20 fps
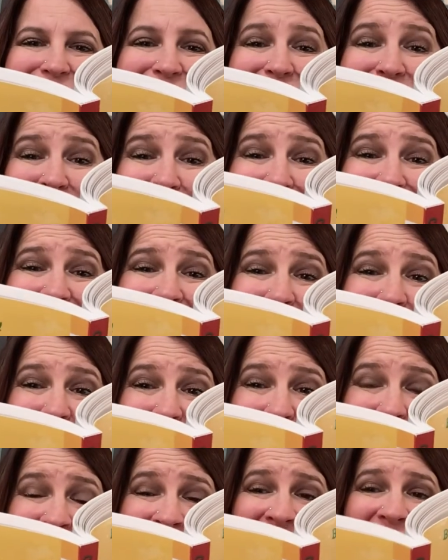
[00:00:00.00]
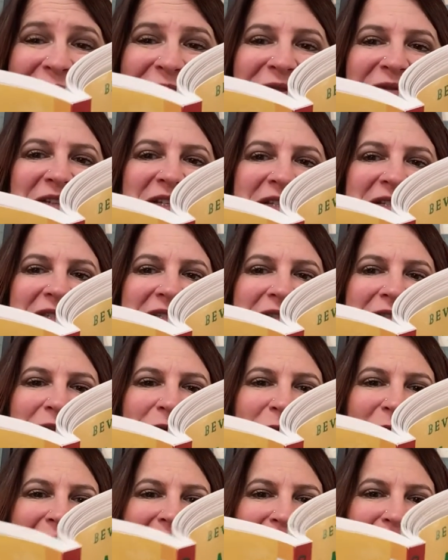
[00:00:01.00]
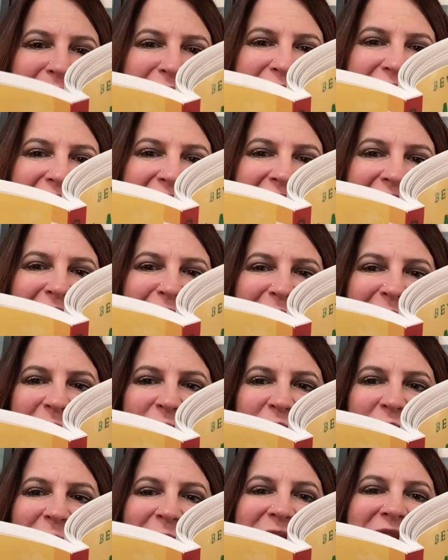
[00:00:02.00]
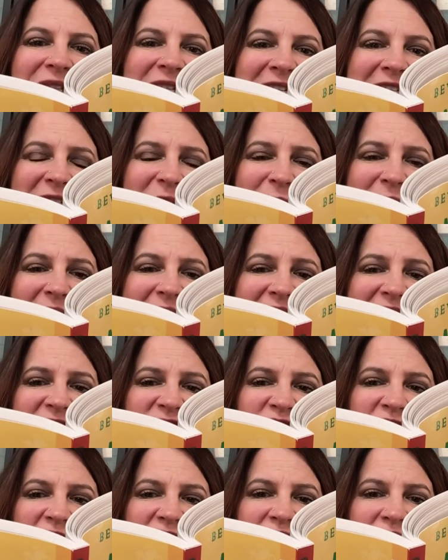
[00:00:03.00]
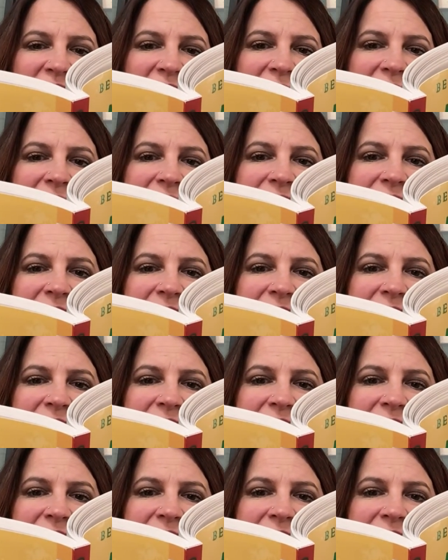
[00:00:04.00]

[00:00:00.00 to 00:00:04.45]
Just like room service. Ralph could not have been more pleased with the suggestion.